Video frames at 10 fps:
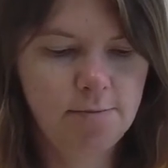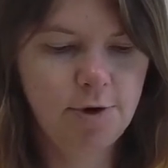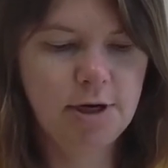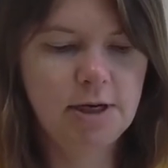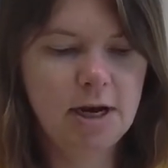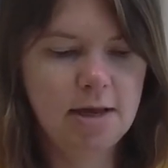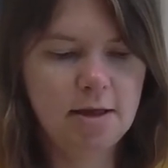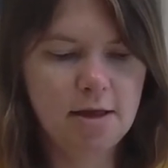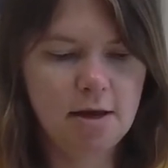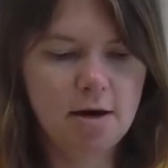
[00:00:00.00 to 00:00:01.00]
Pretty
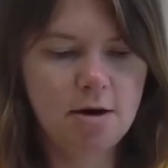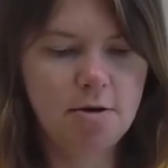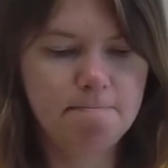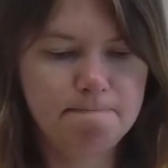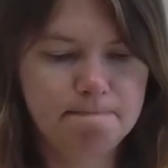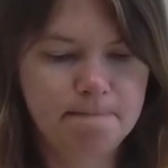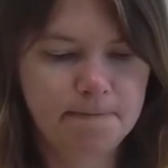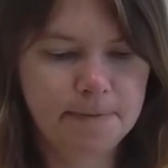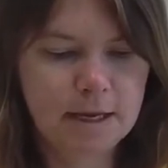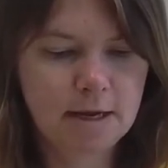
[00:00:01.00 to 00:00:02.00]
tight there.
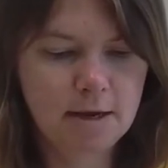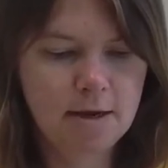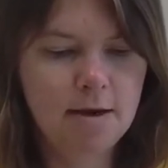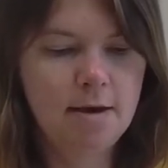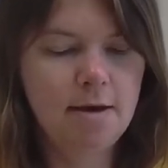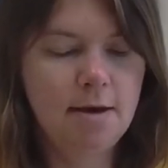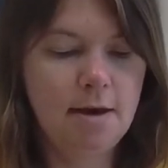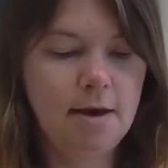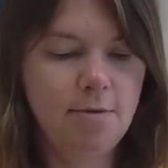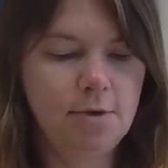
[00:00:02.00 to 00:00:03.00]

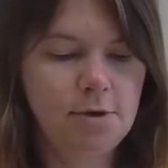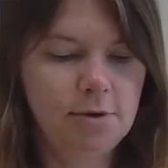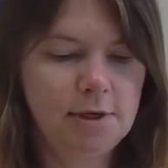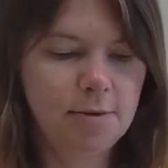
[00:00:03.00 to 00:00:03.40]
And I'll do a double